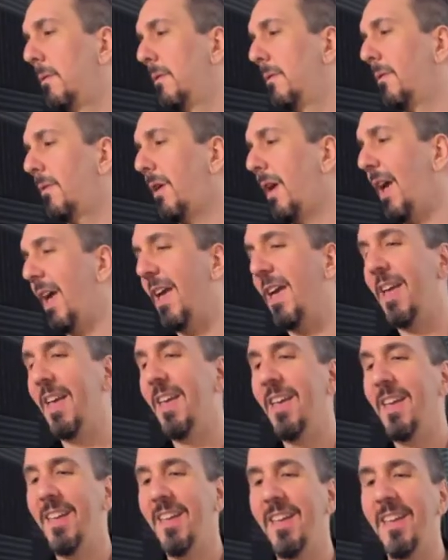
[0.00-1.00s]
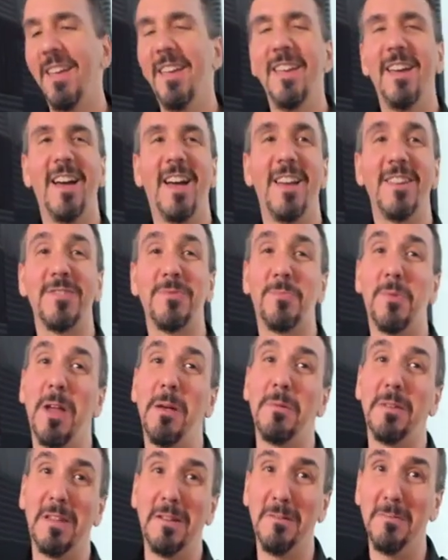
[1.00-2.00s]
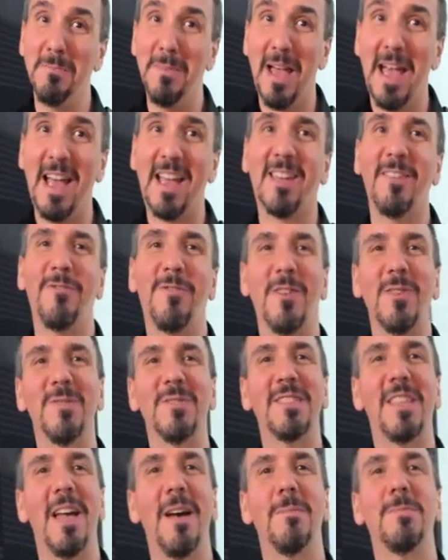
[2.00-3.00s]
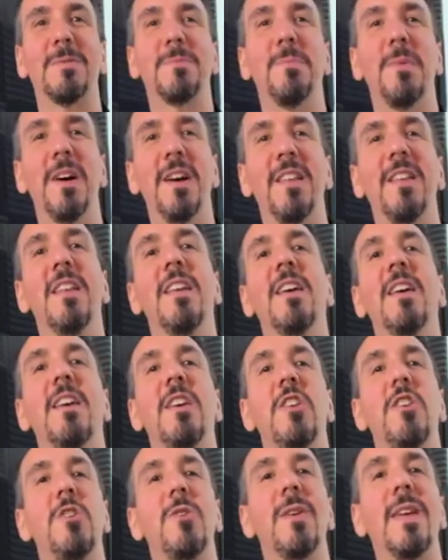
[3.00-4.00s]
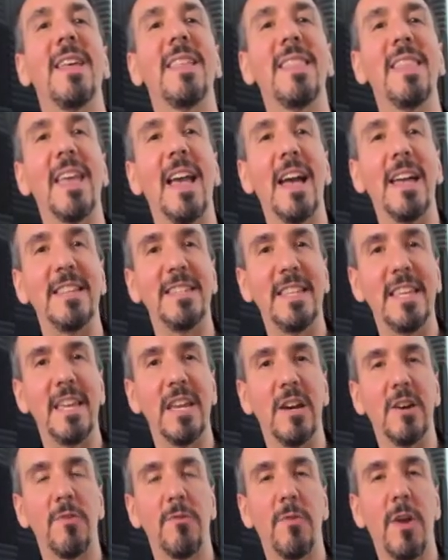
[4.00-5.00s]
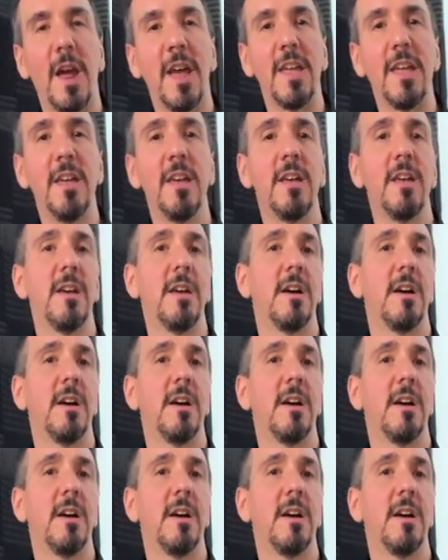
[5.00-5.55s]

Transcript: Okay, I should probably go back a few steps, but you get the idea, right?